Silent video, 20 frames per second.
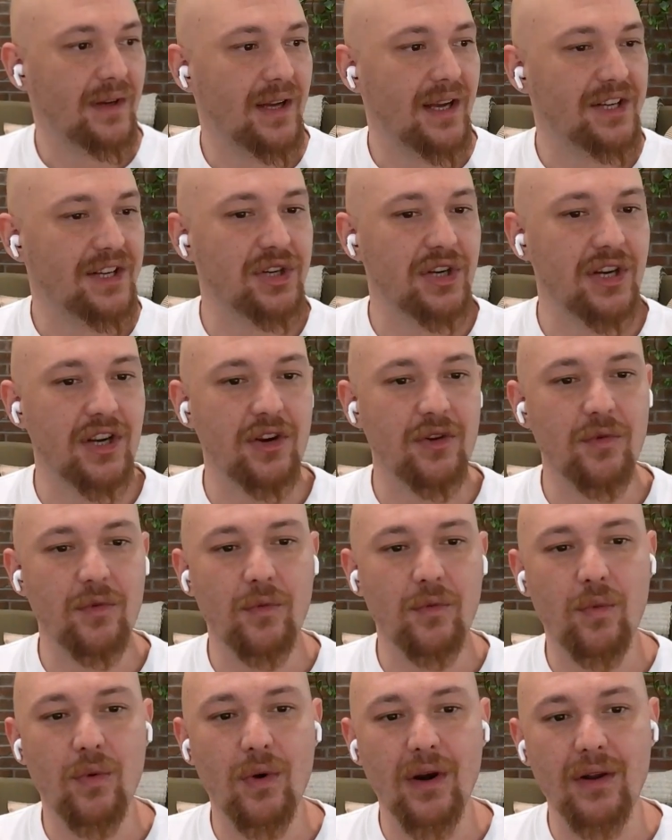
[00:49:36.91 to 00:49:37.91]
Actually,
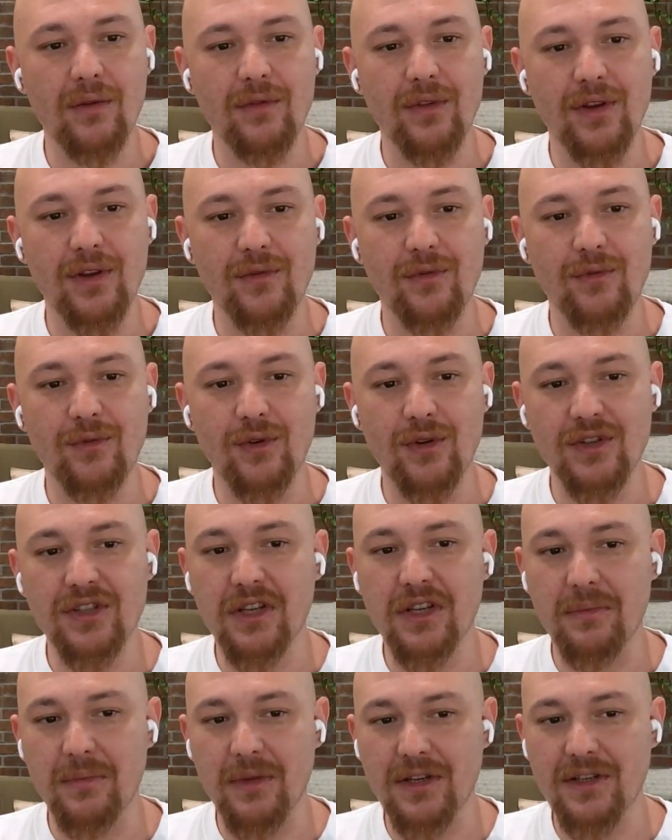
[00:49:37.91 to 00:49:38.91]
one of the first
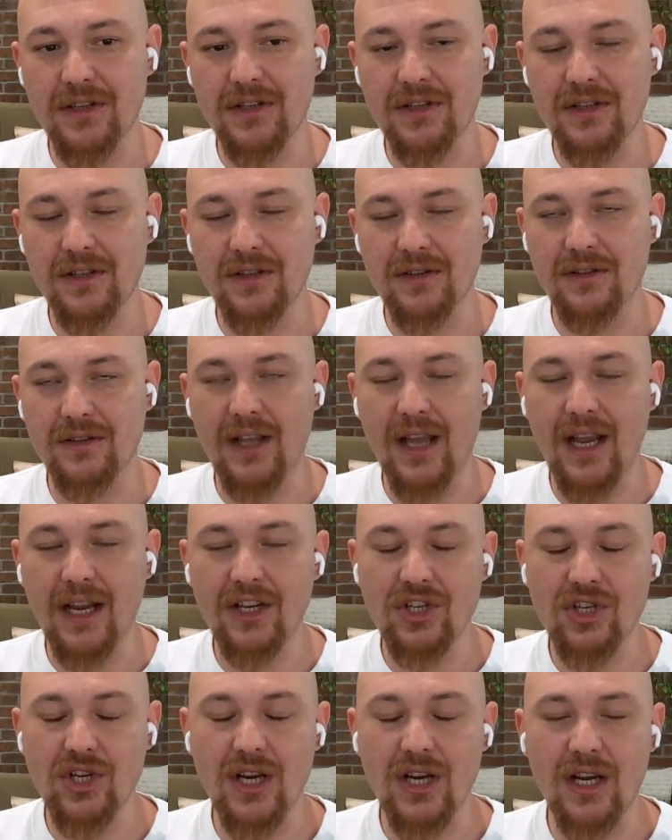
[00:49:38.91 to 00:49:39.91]
commits to
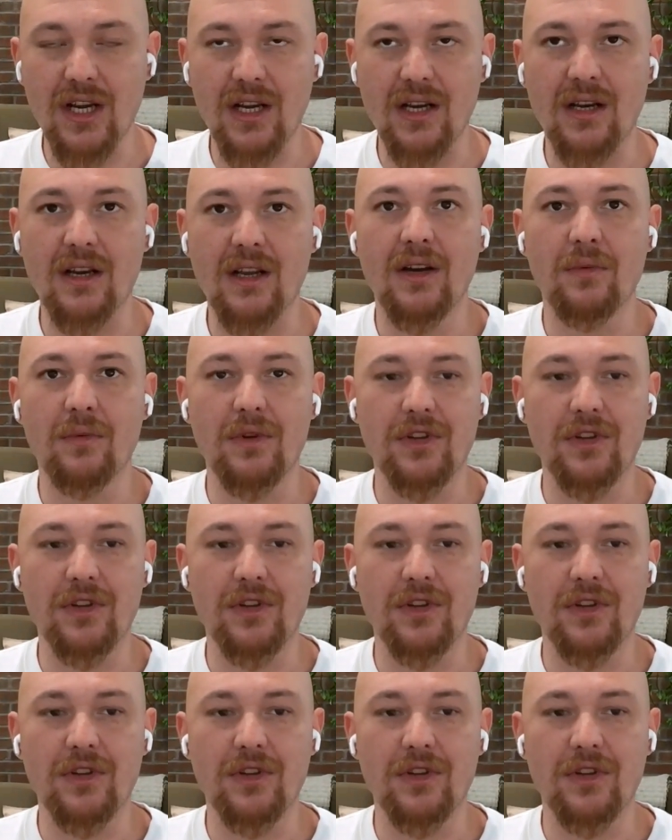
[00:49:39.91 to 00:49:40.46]
LangChain